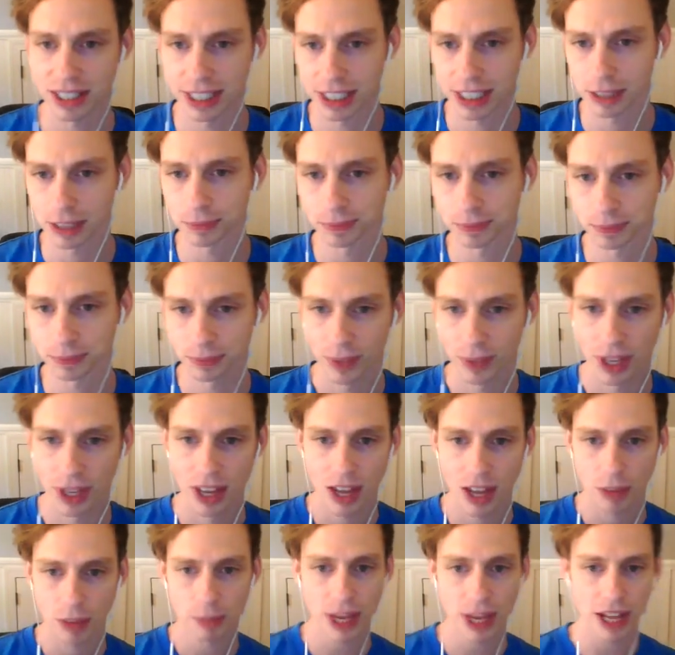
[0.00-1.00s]
Um,
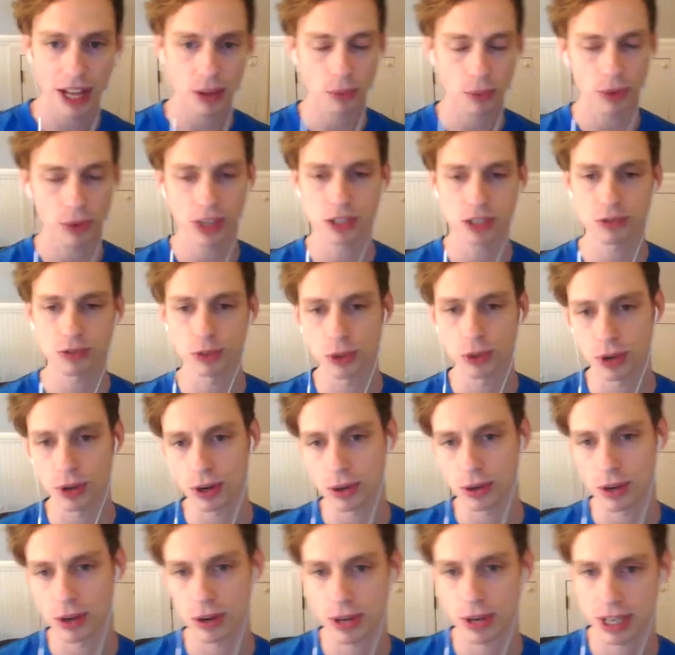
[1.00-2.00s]
but what does Fedora
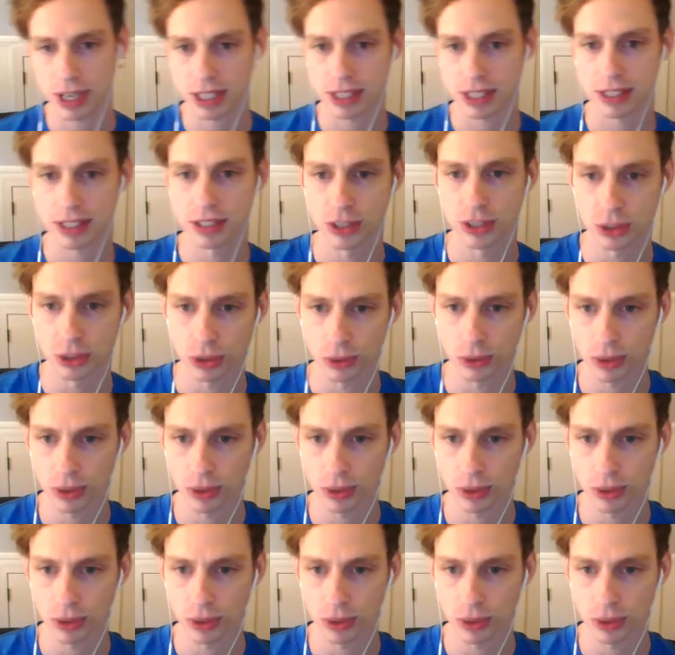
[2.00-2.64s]
CoreOS do?